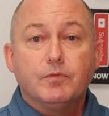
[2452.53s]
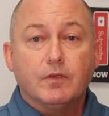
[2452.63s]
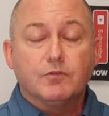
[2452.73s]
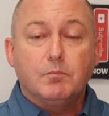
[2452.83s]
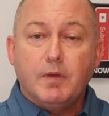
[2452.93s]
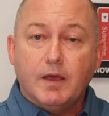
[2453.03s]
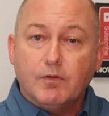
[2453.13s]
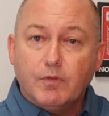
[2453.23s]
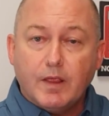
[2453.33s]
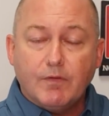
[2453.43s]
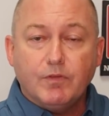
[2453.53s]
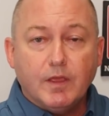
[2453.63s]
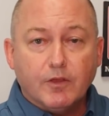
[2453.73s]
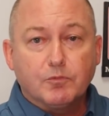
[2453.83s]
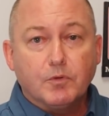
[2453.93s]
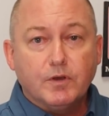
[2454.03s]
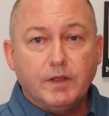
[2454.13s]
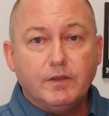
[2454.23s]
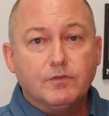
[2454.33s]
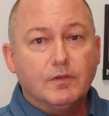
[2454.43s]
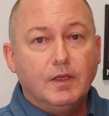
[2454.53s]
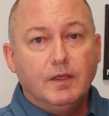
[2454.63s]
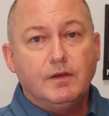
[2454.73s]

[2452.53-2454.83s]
Doesn't matter. They have the expertise